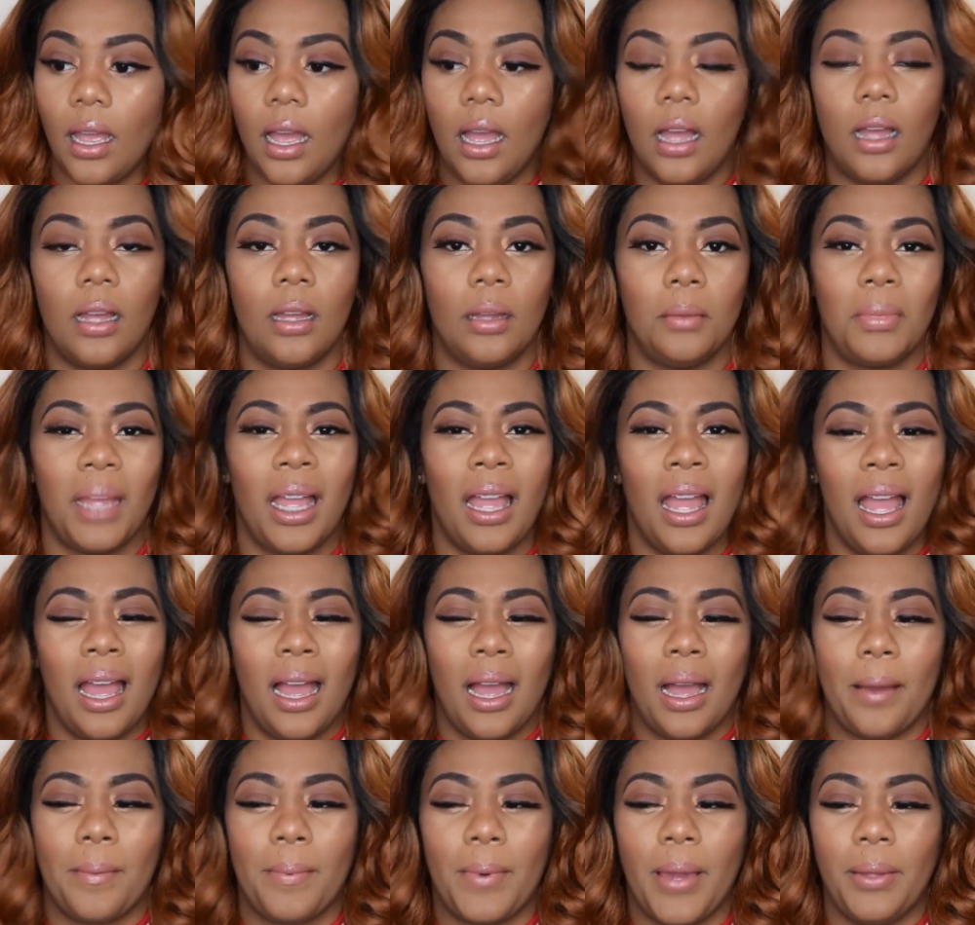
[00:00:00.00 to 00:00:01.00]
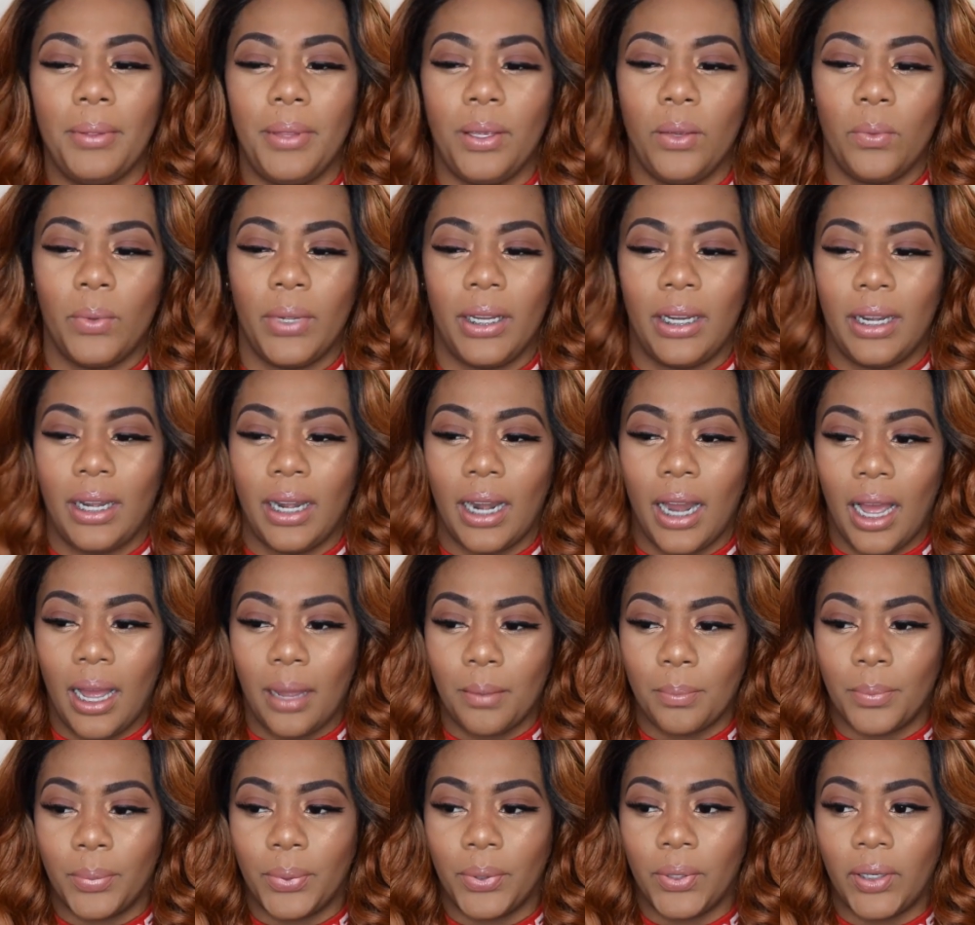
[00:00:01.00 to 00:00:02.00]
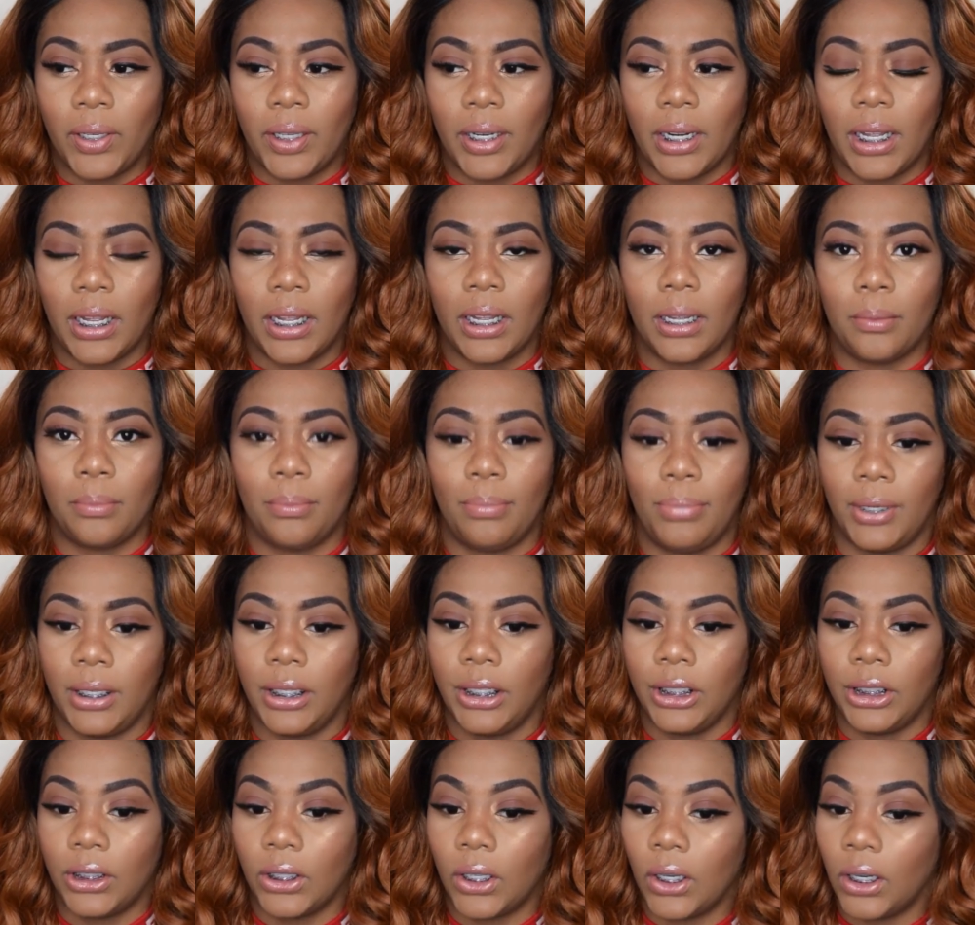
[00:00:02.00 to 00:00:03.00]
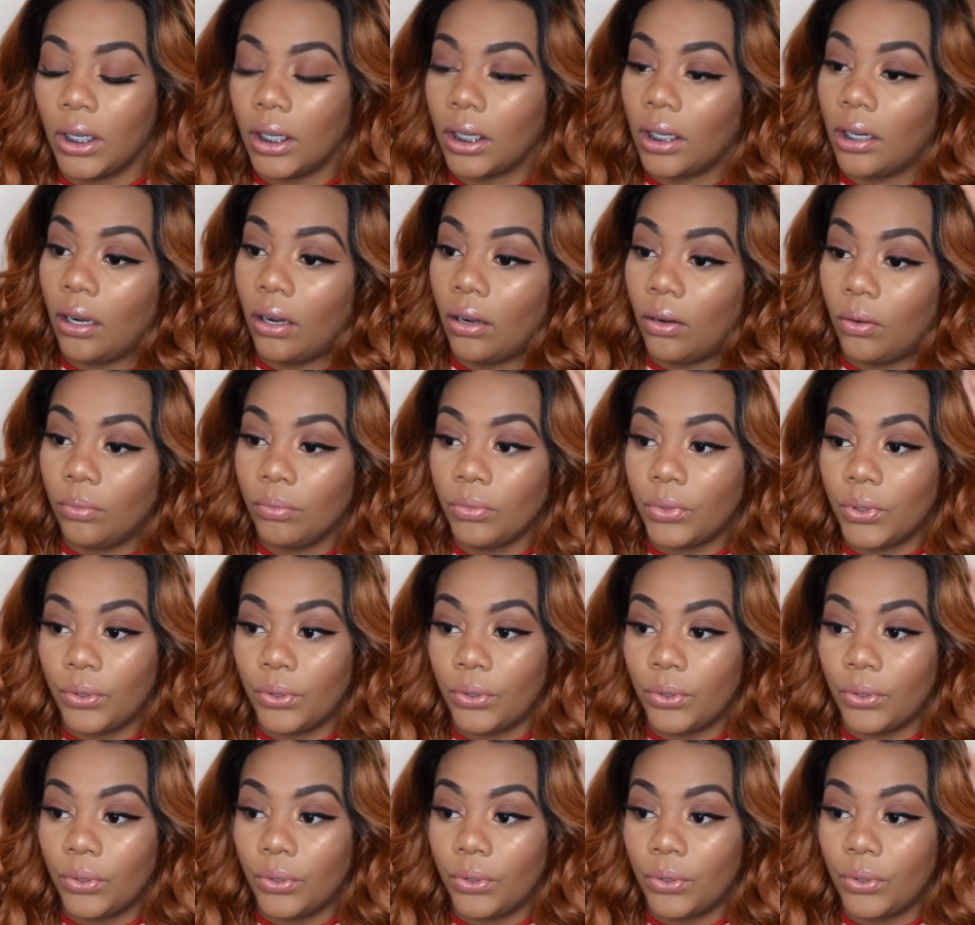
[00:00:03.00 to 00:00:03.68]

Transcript: Um, I probably would not put a brush or comb